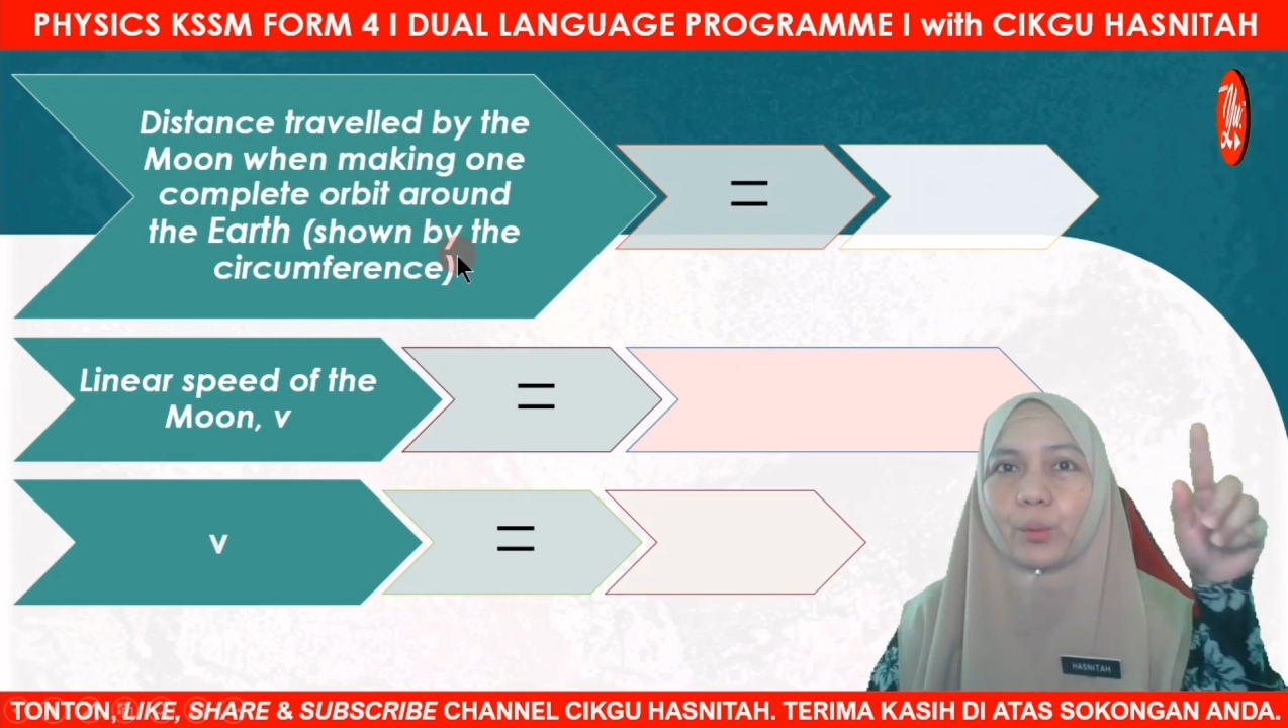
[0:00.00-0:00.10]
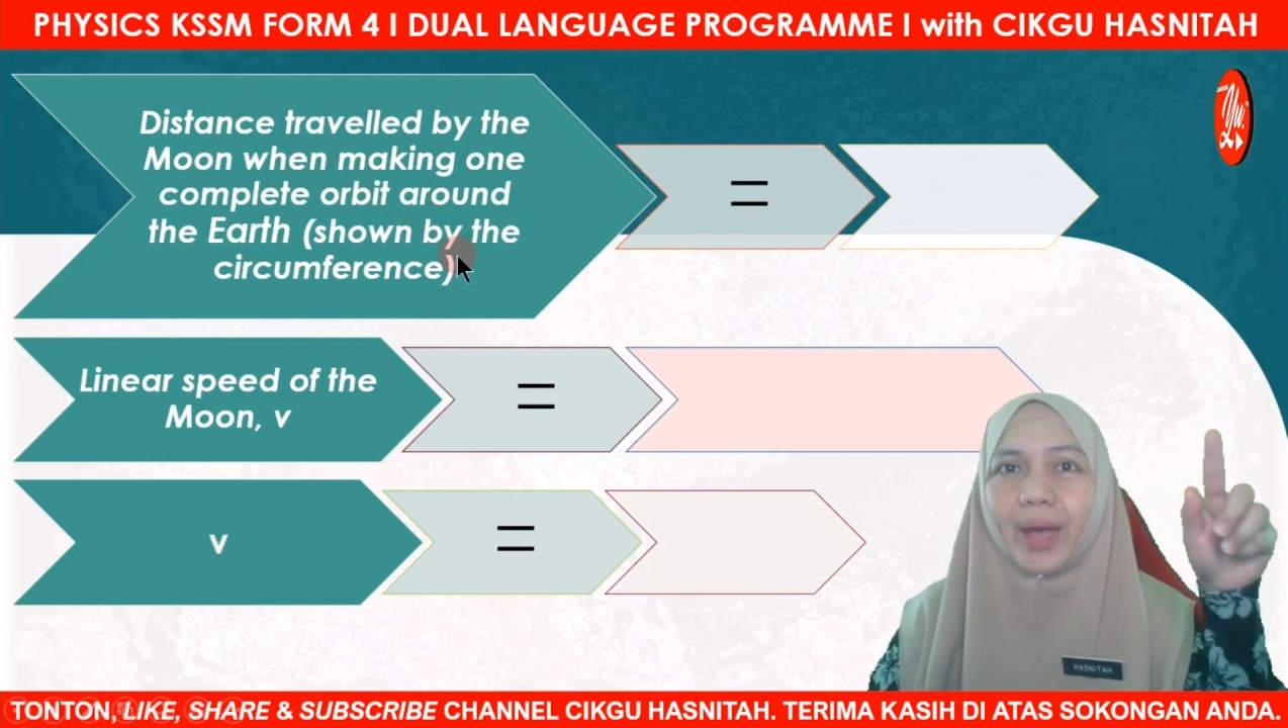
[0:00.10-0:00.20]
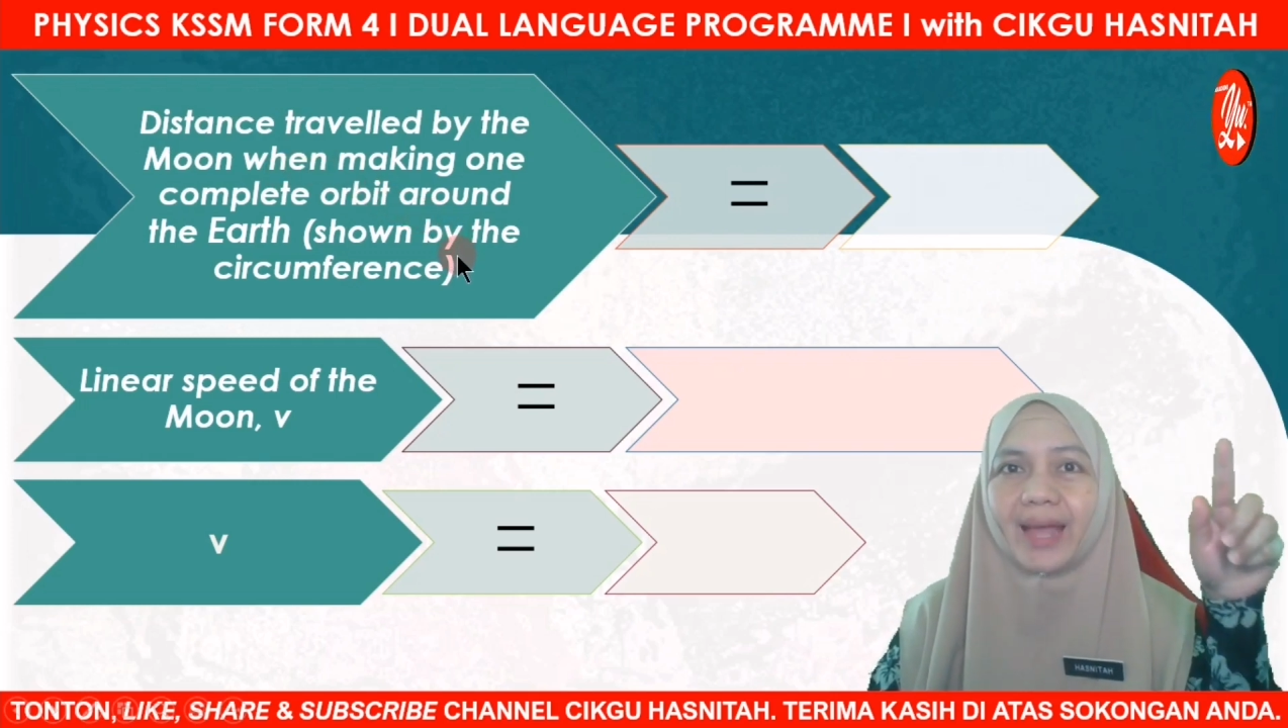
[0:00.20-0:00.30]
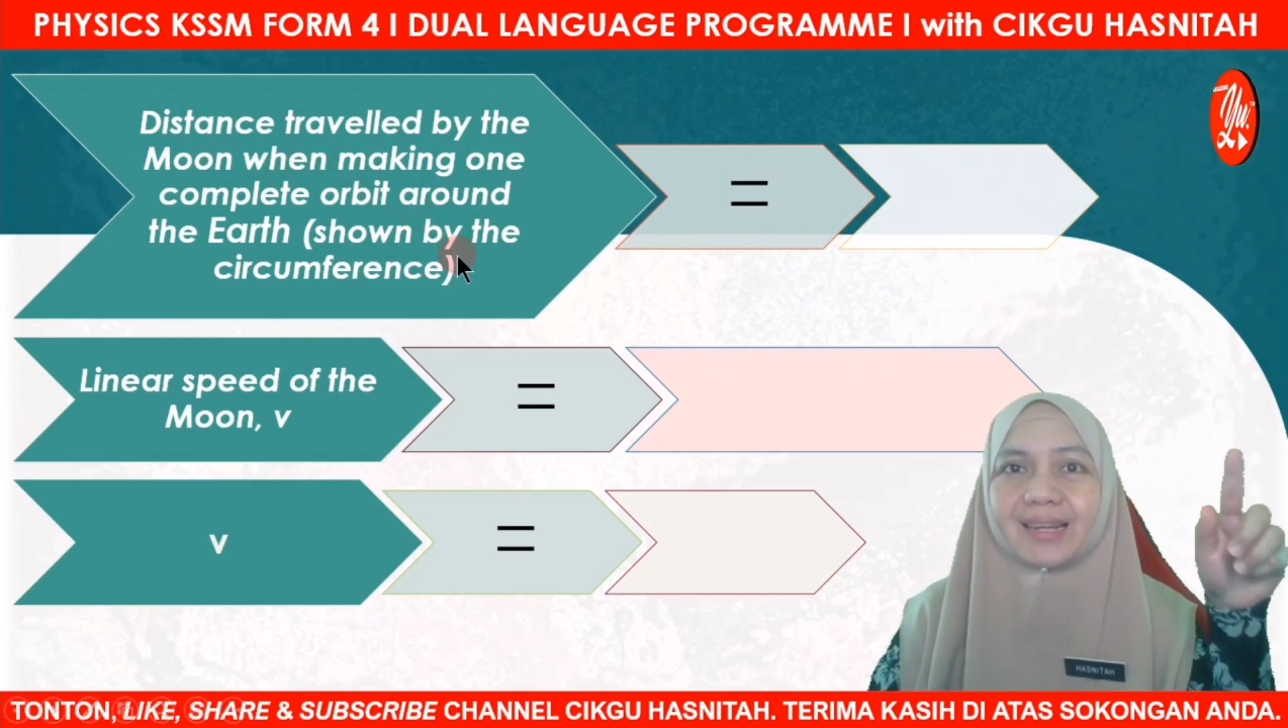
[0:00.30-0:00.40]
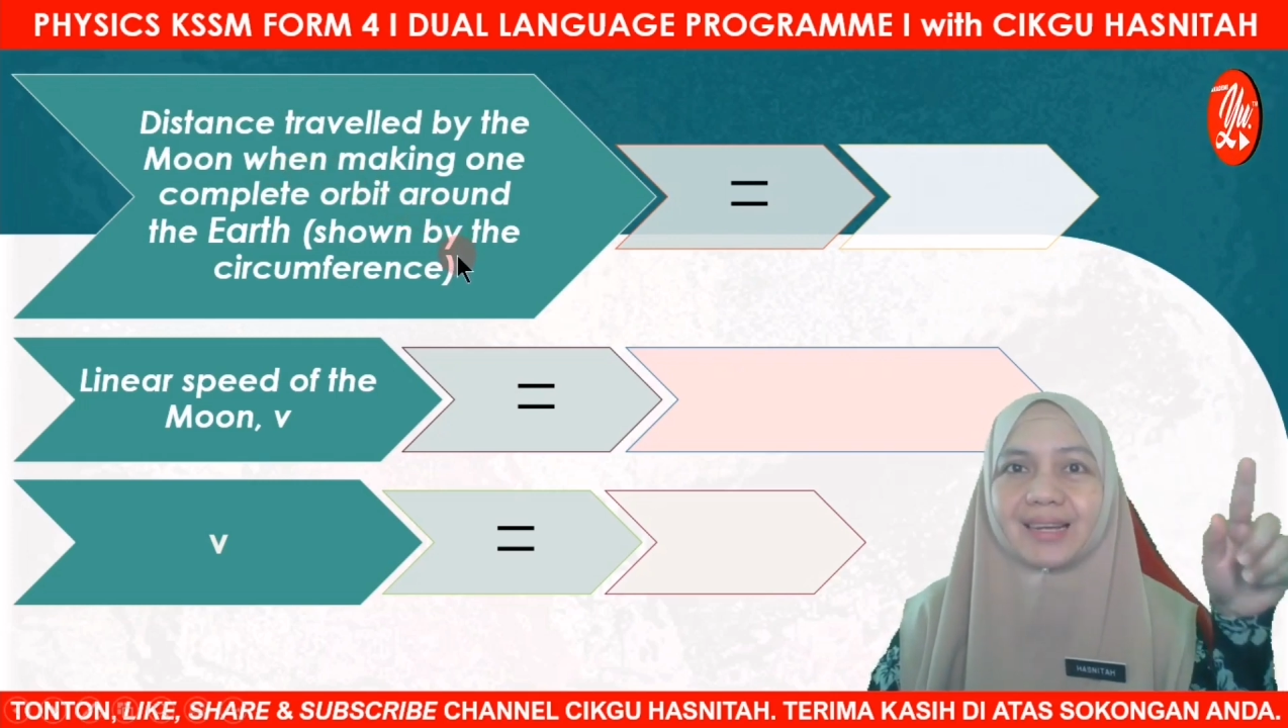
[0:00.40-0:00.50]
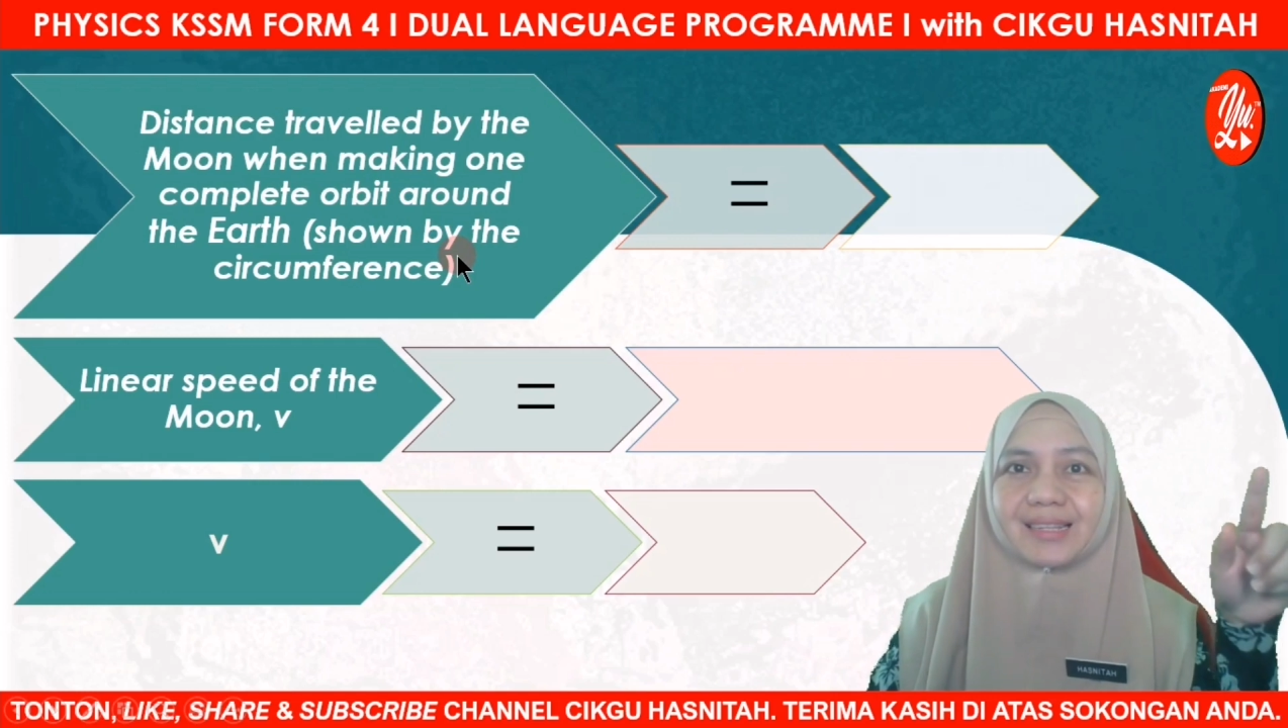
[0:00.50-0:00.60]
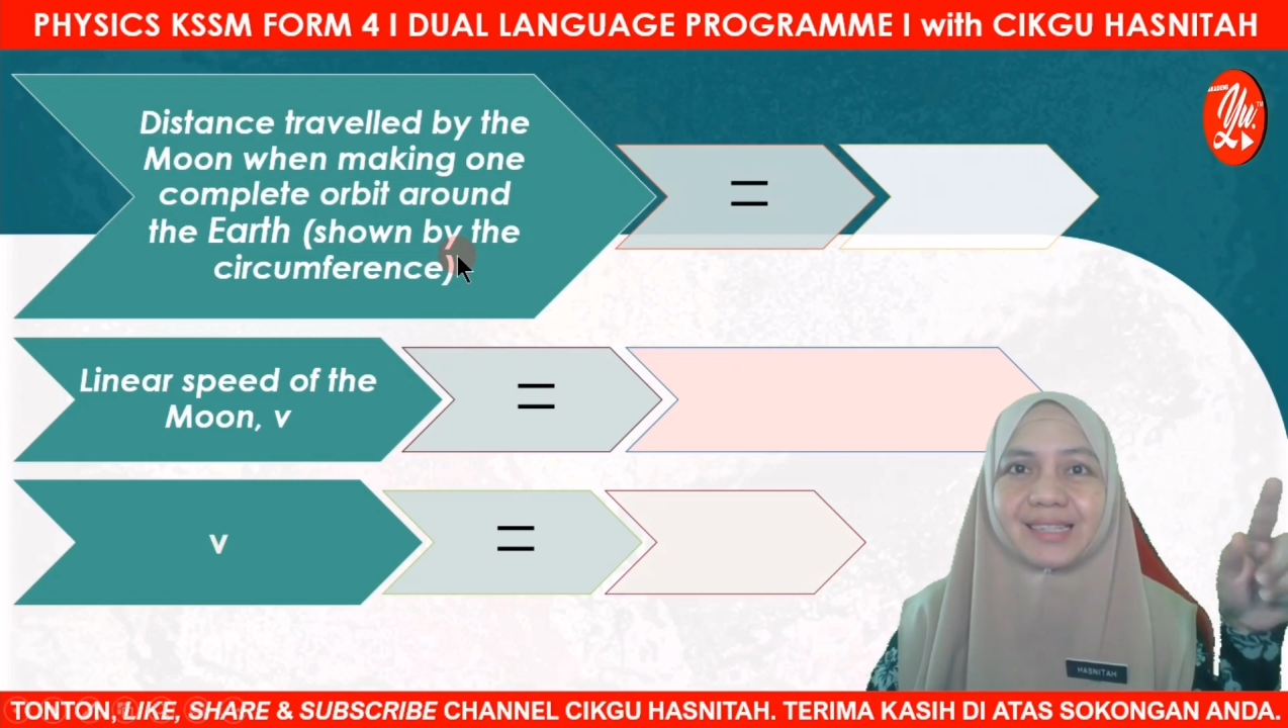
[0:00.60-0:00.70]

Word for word: when